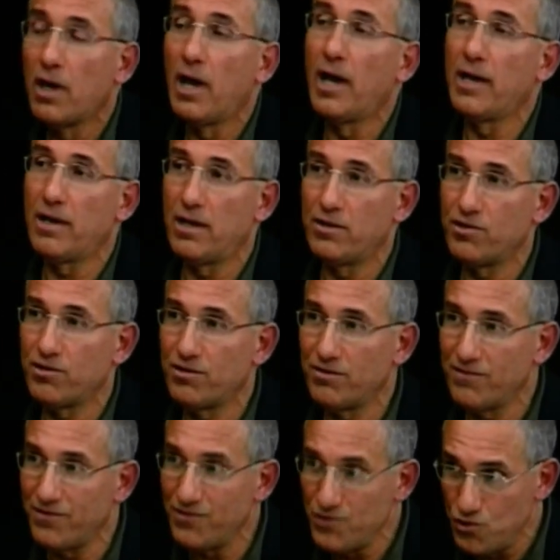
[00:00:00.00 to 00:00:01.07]
and under
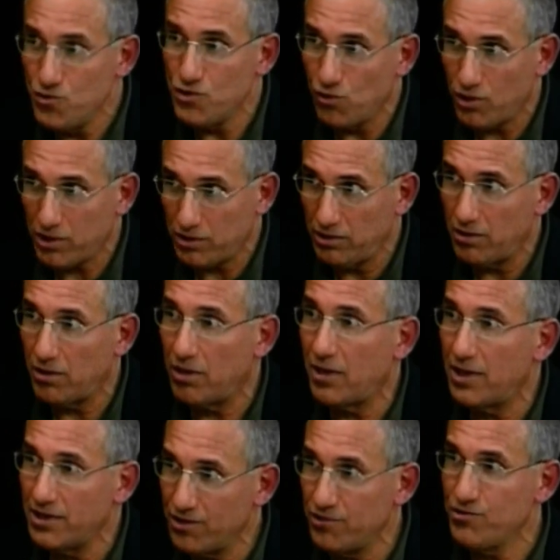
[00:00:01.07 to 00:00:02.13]
New York
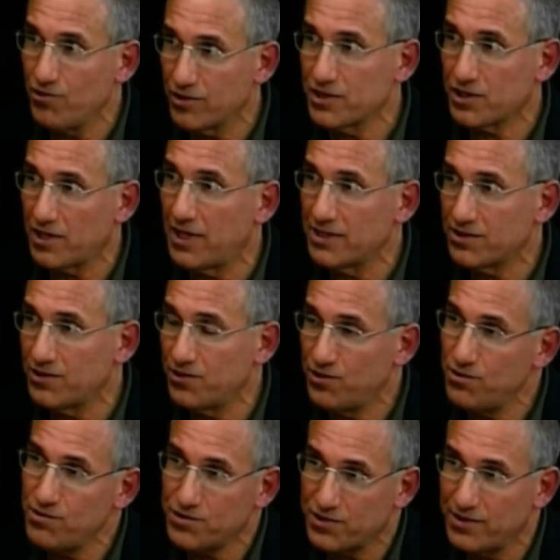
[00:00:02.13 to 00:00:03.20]
law and New York's
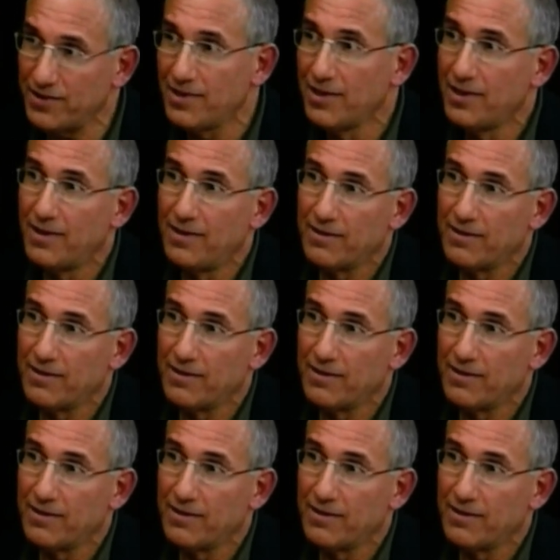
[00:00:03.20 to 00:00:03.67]
Constitution